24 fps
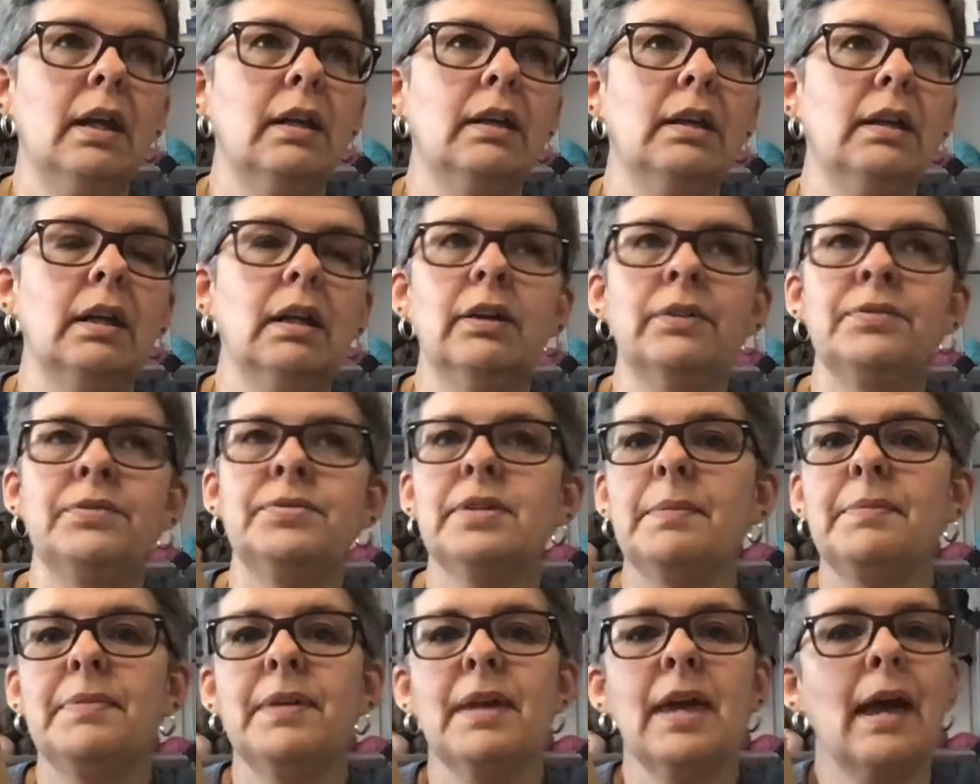if
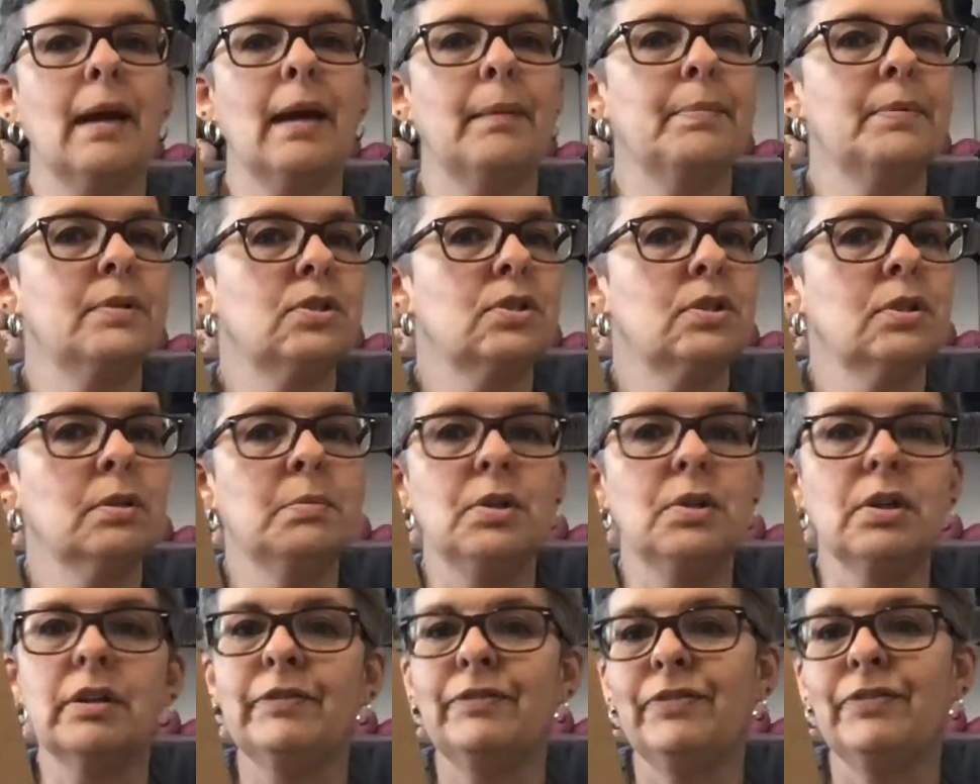something happens to them,
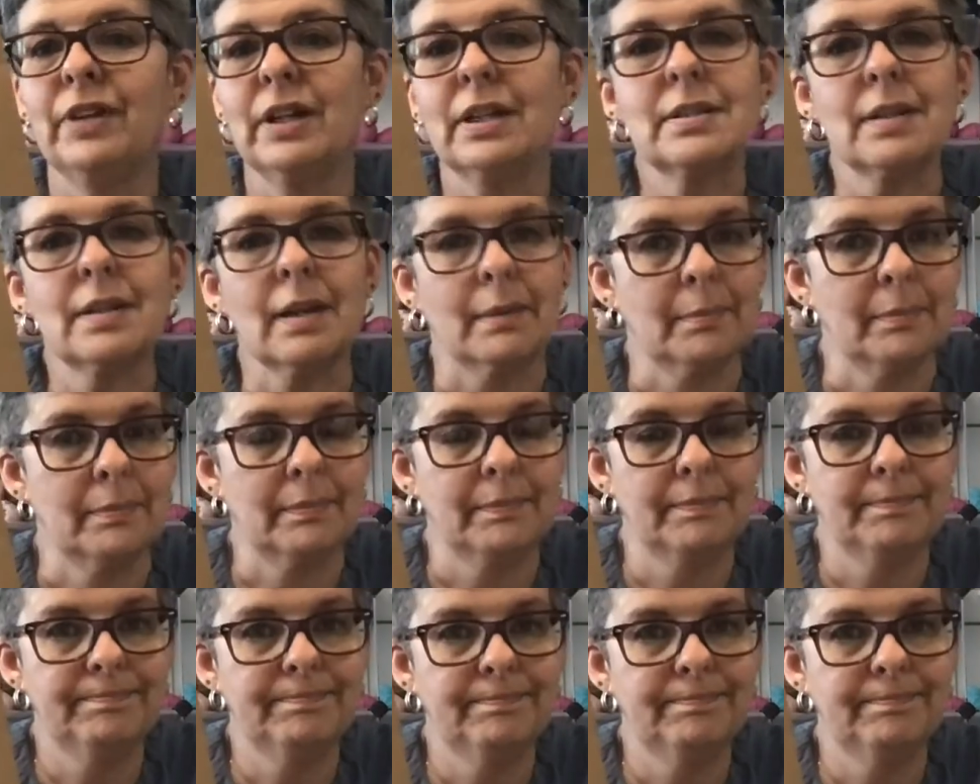you can fix them.